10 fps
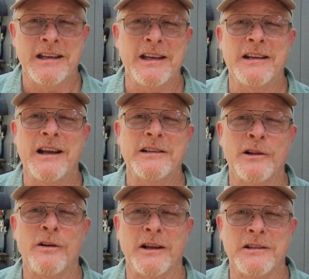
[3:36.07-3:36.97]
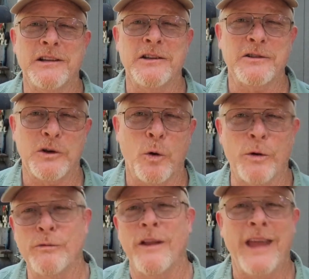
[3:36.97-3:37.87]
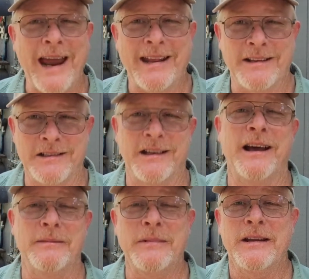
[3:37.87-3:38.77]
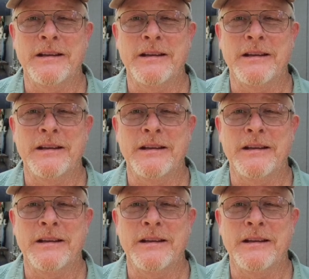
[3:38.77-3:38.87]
Get a nice long extension cord, run that inside.